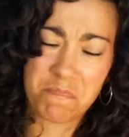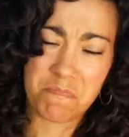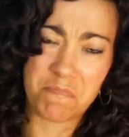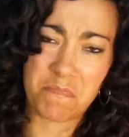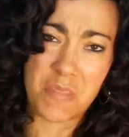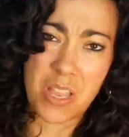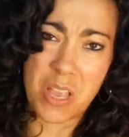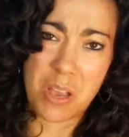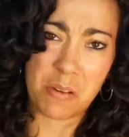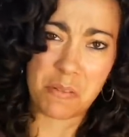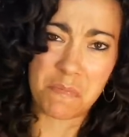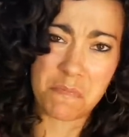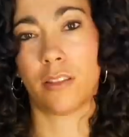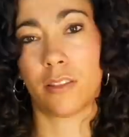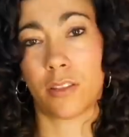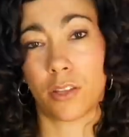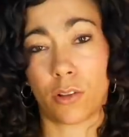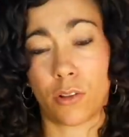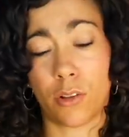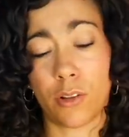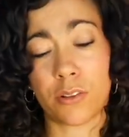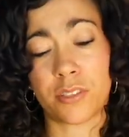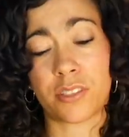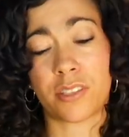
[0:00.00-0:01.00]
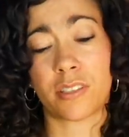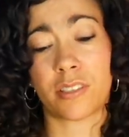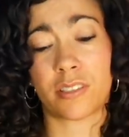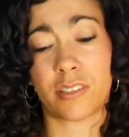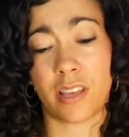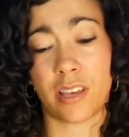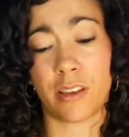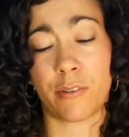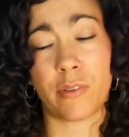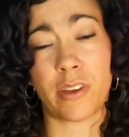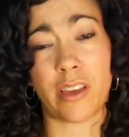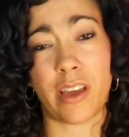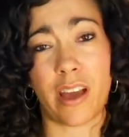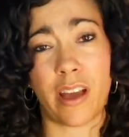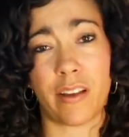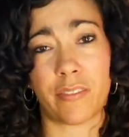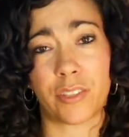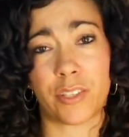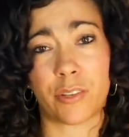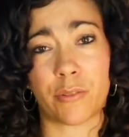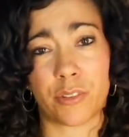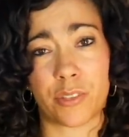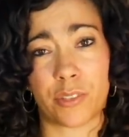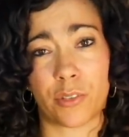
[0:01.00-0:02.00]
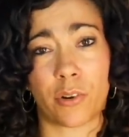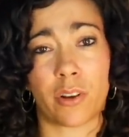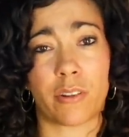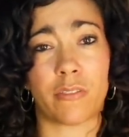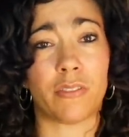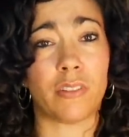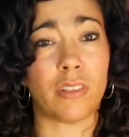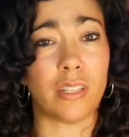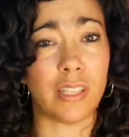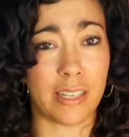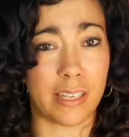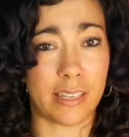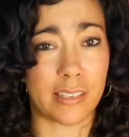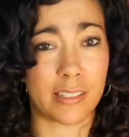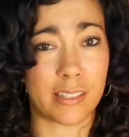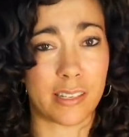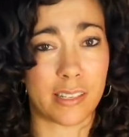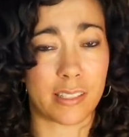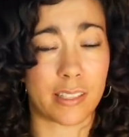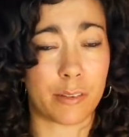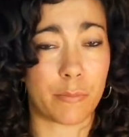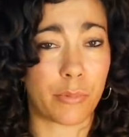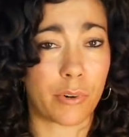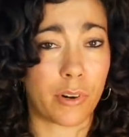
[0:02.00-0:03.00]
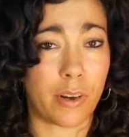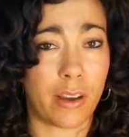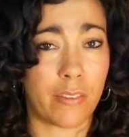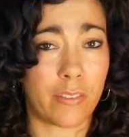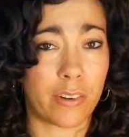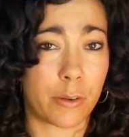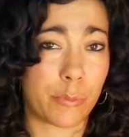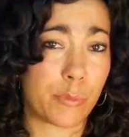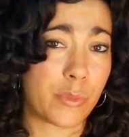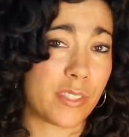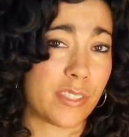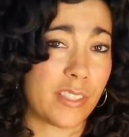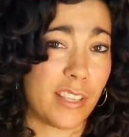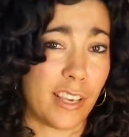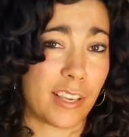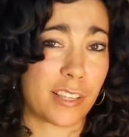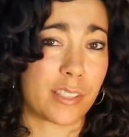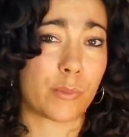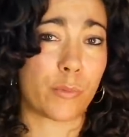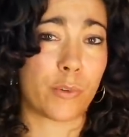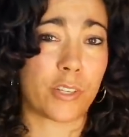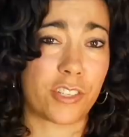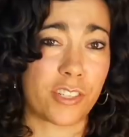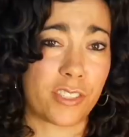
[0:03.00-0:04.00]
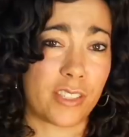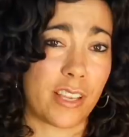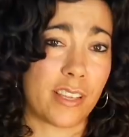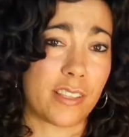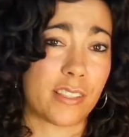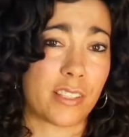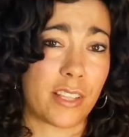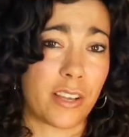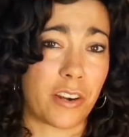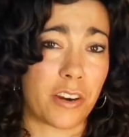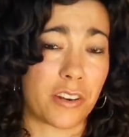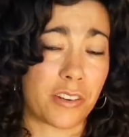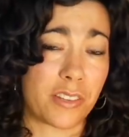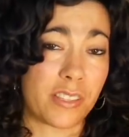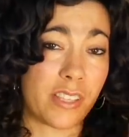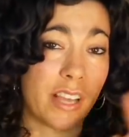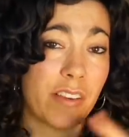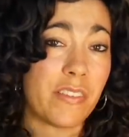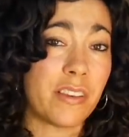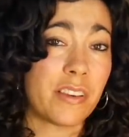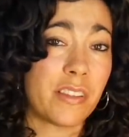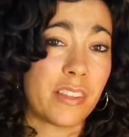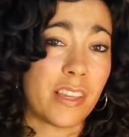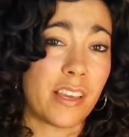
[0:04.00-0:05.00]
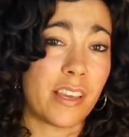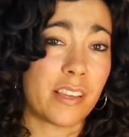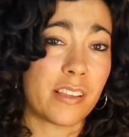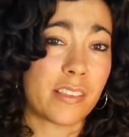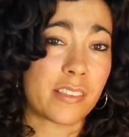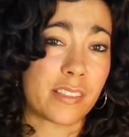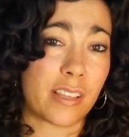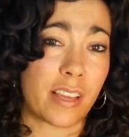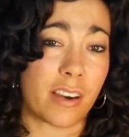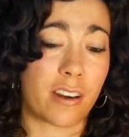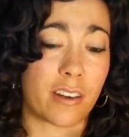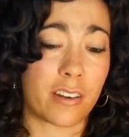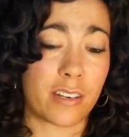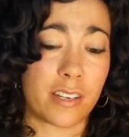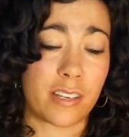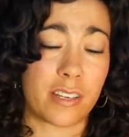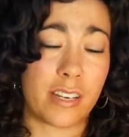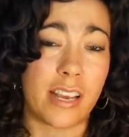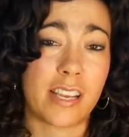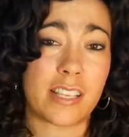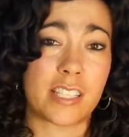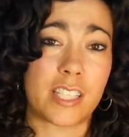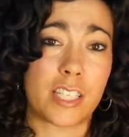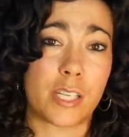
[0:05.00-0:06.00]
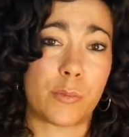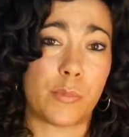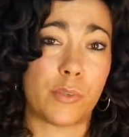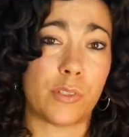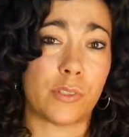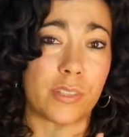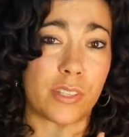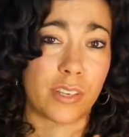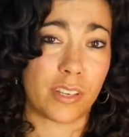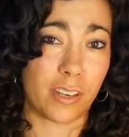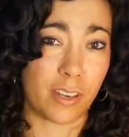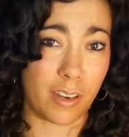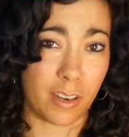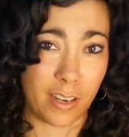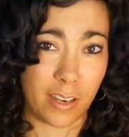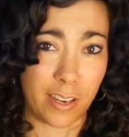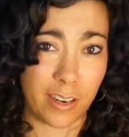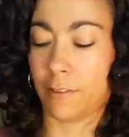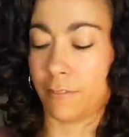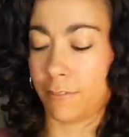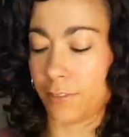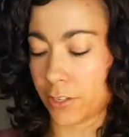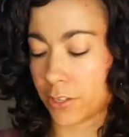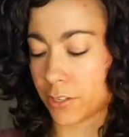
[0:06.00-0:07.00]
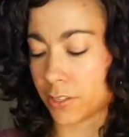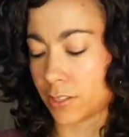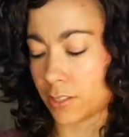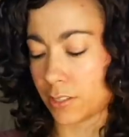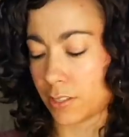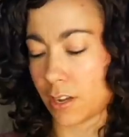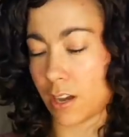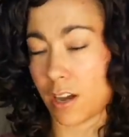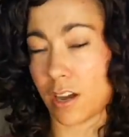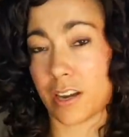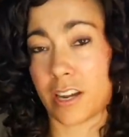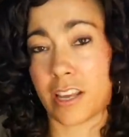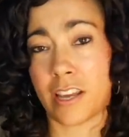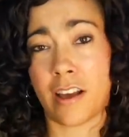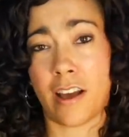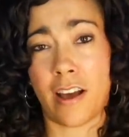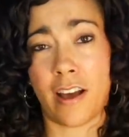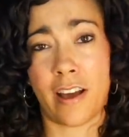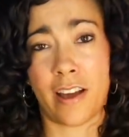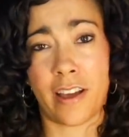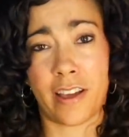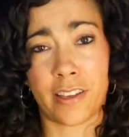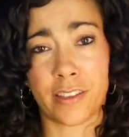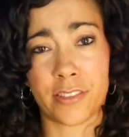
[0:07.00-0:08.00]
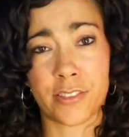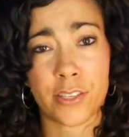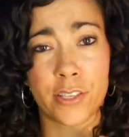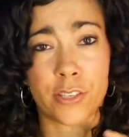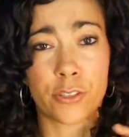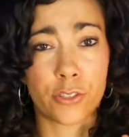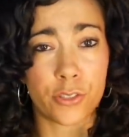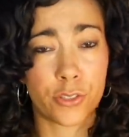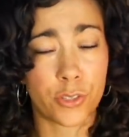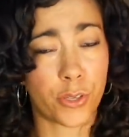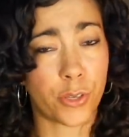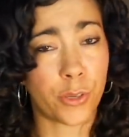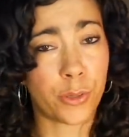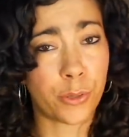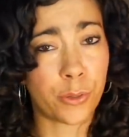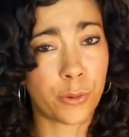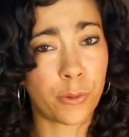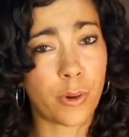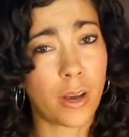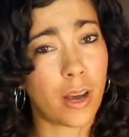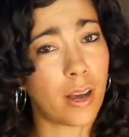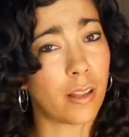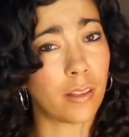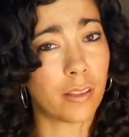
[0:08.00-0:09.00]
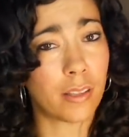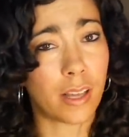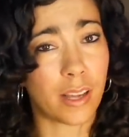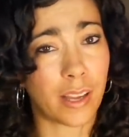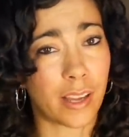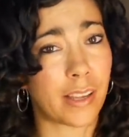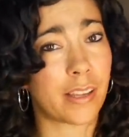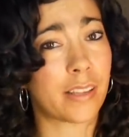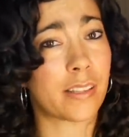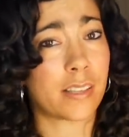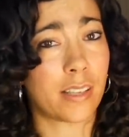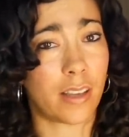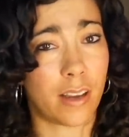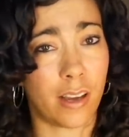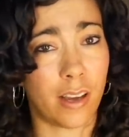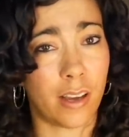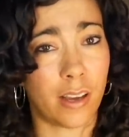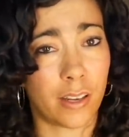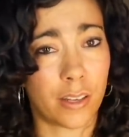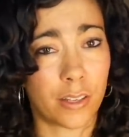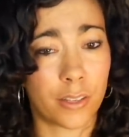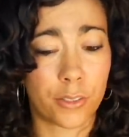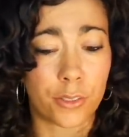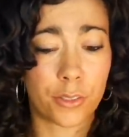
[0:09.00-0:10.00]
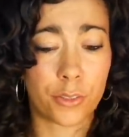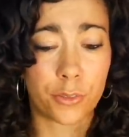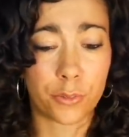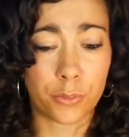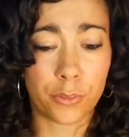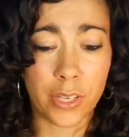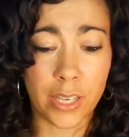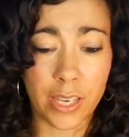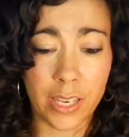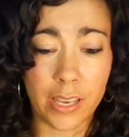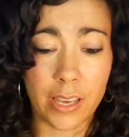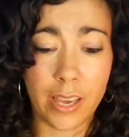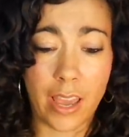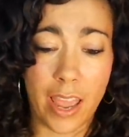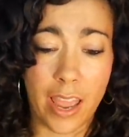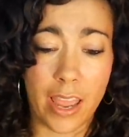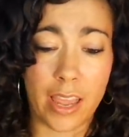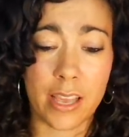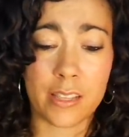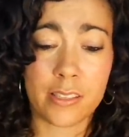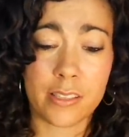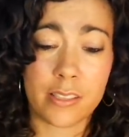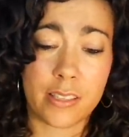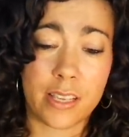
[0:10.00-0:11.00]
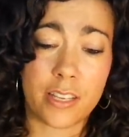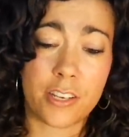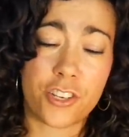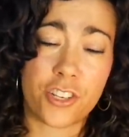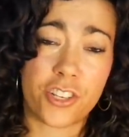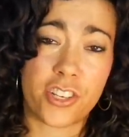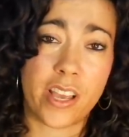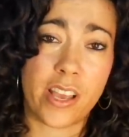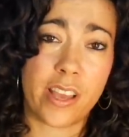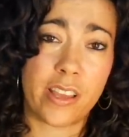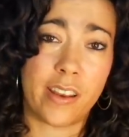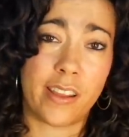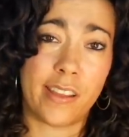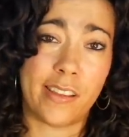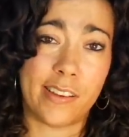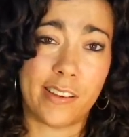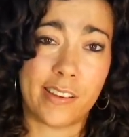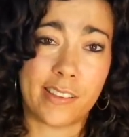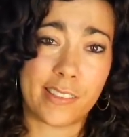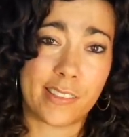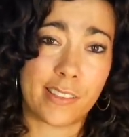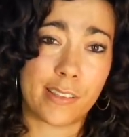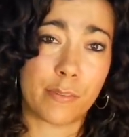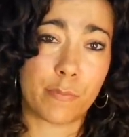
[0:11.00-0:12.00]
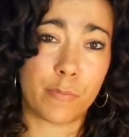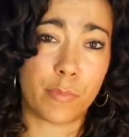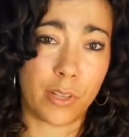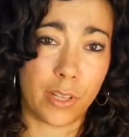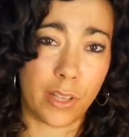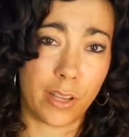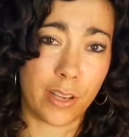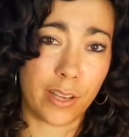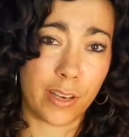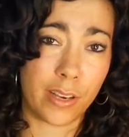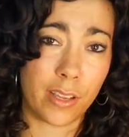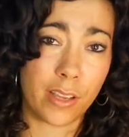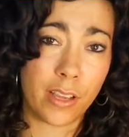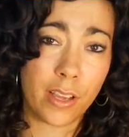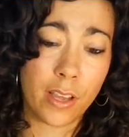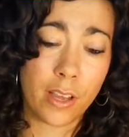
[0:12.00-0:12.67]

No. The closest thing we have to a sort of list is in Proverbs 6, which says there are 7 things that are detestable to God. First, haughty eyes. 2, a lying tongue. 3, hands that shed innocent blood.